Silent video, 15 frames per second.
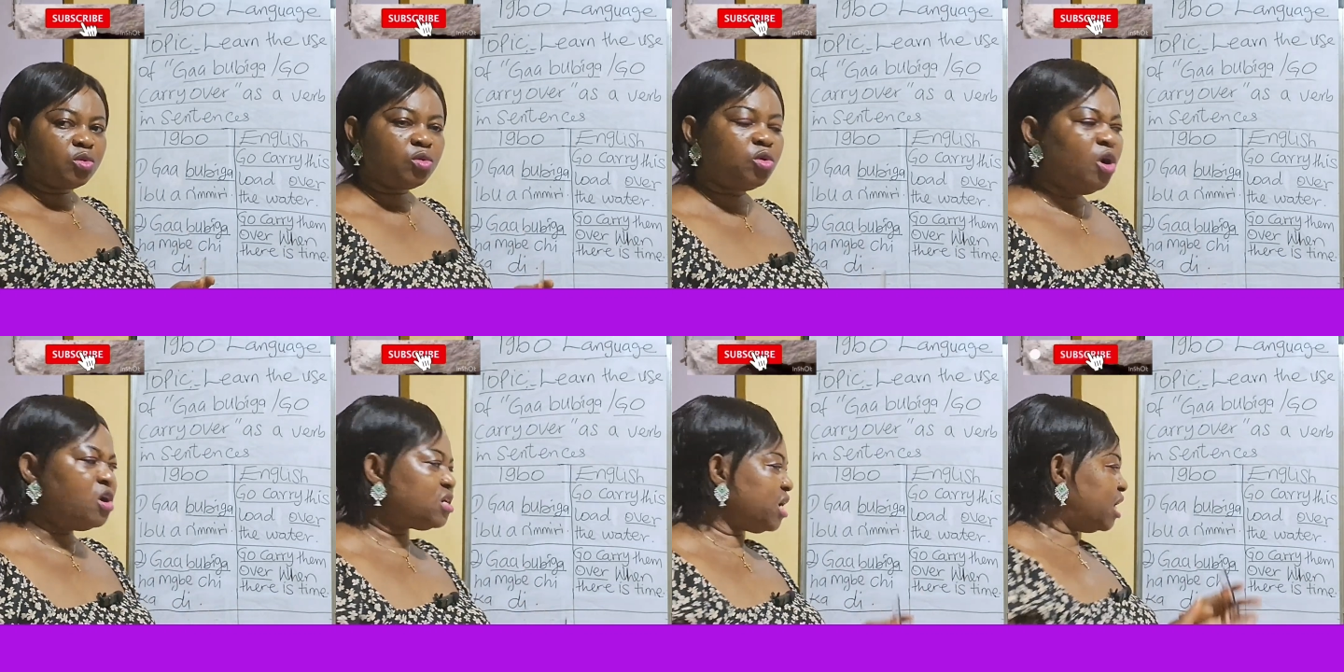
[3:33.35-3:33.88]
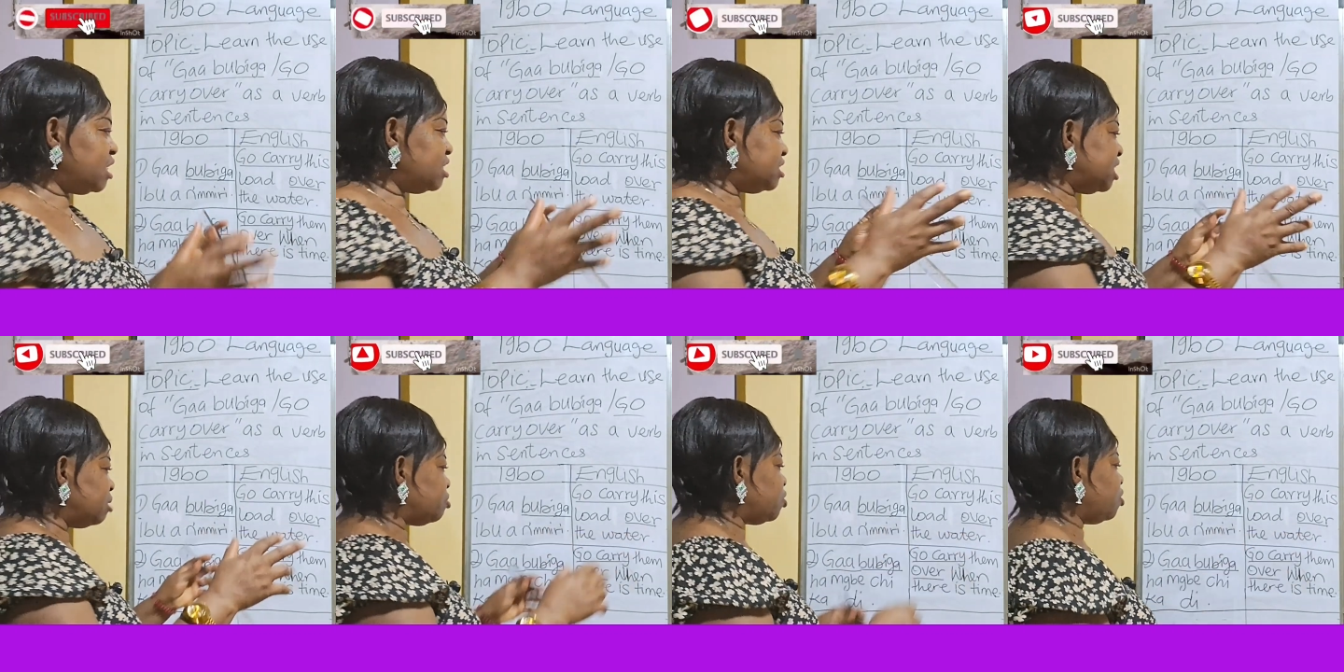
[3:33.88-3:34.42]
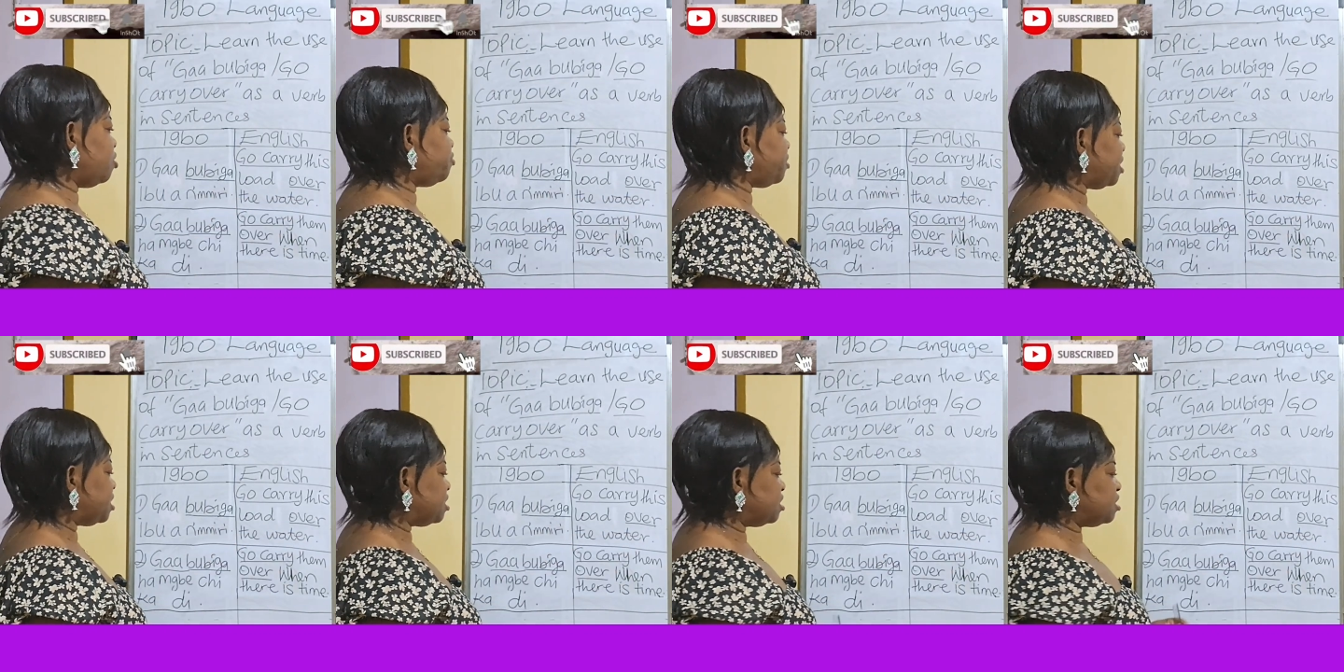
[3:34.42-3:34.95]
Go carry them over
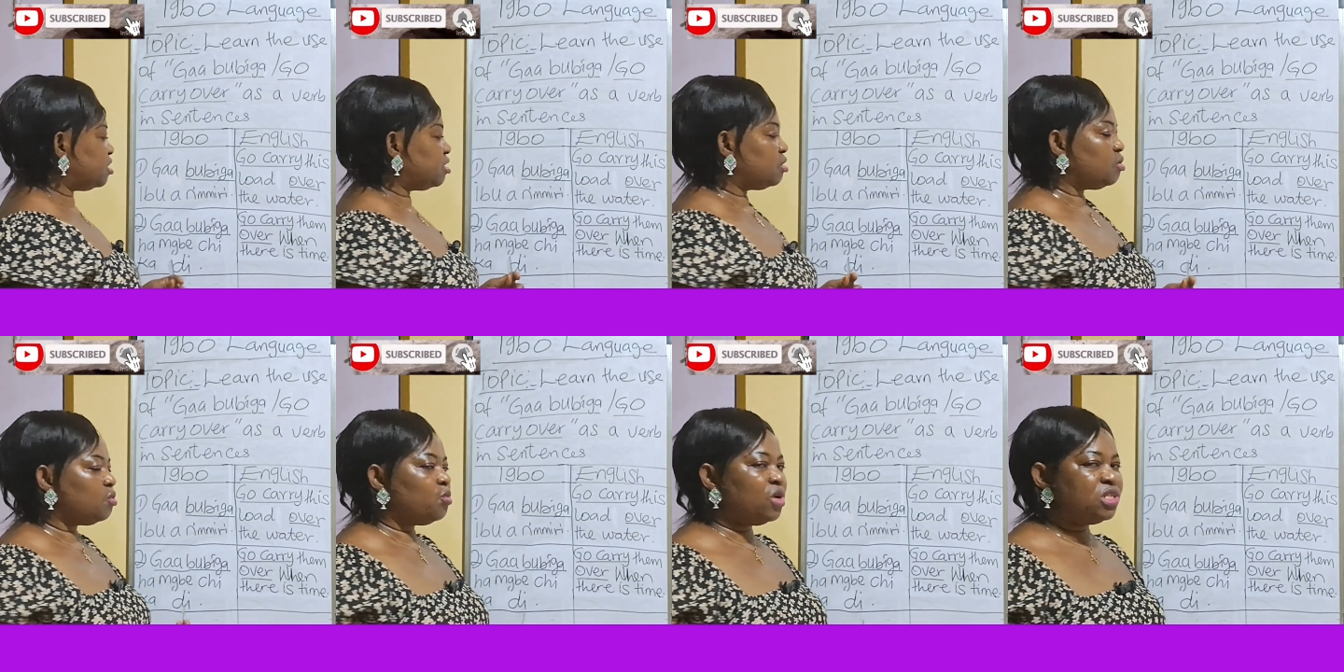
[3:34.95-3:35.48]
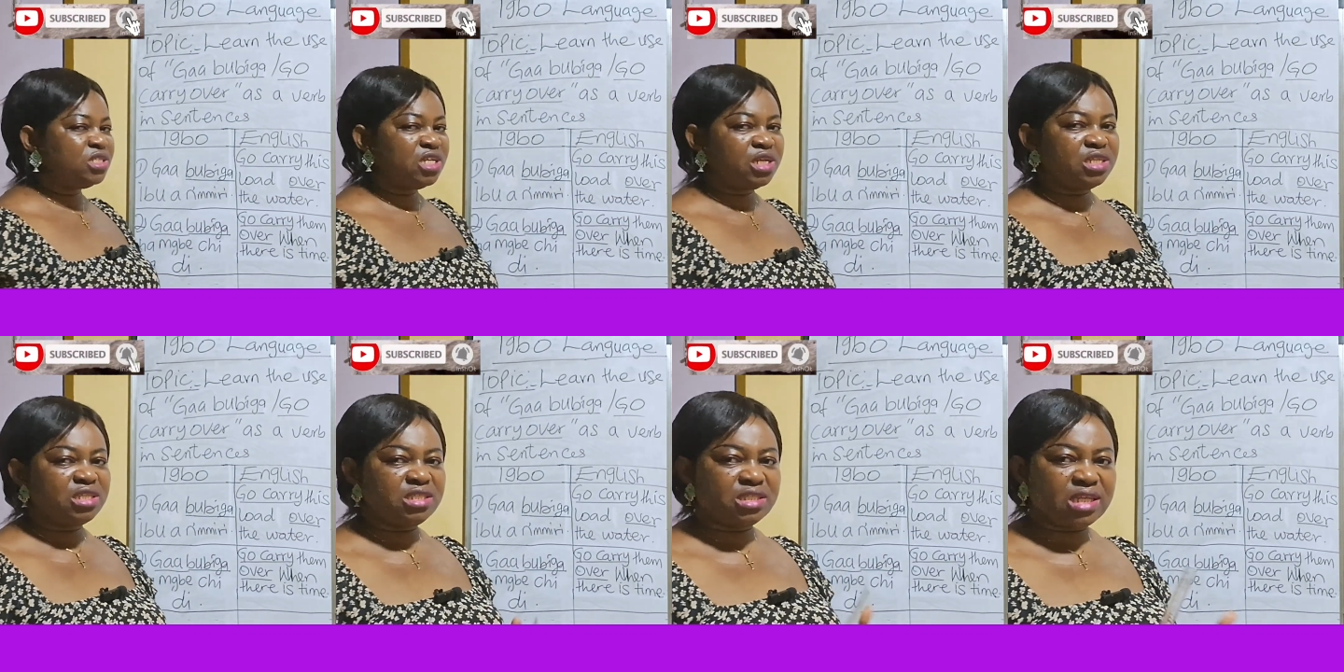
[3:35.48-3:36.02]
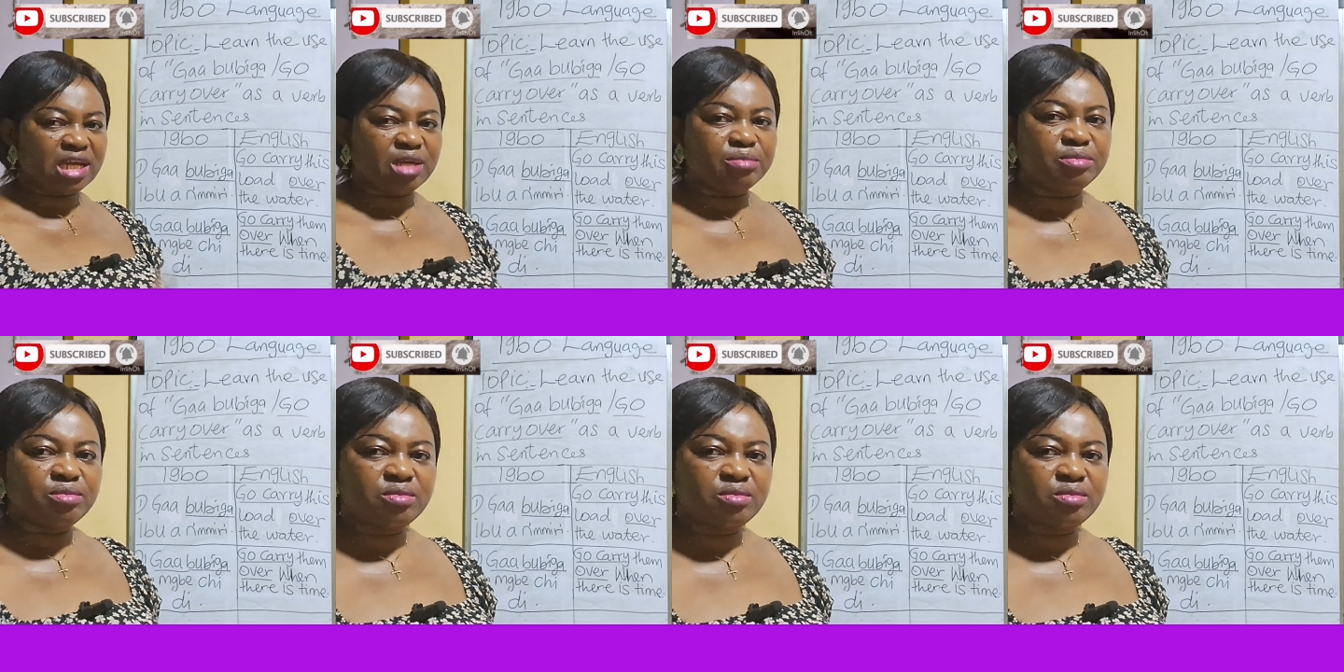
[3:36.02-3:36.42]
when there is time.